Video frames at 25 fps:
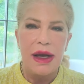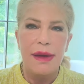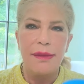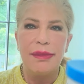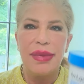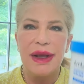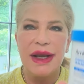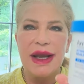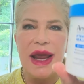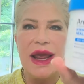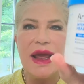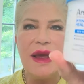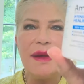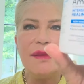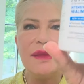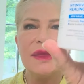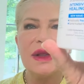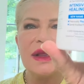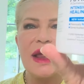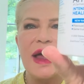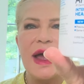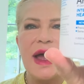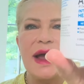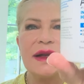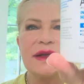But
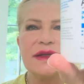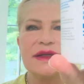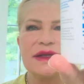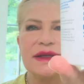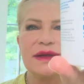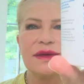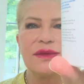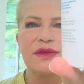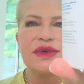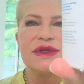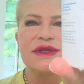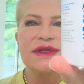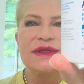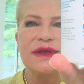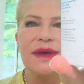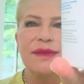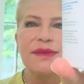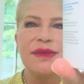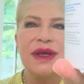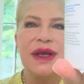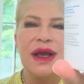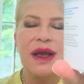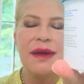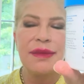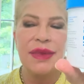amlactin was
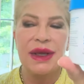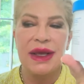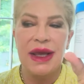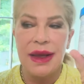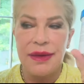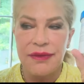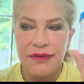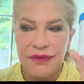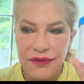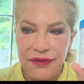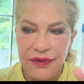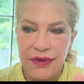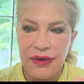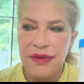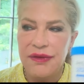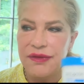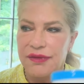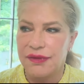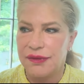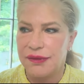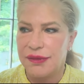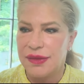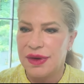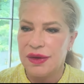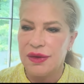something I became very
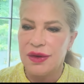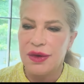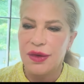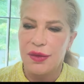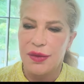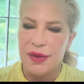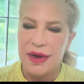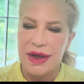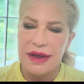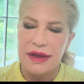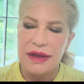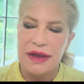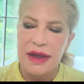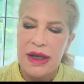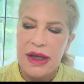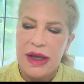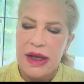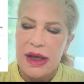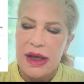familiar with